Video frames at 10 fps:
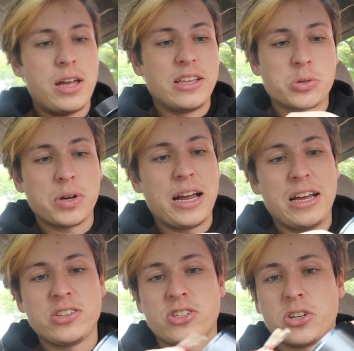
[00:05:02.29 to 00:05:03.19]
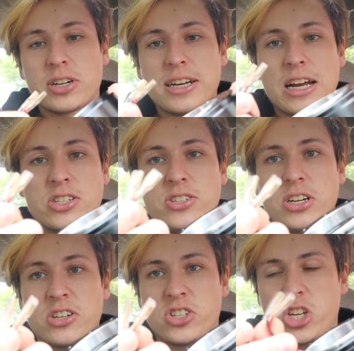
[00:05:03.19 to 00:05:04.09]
This one has your connections here, has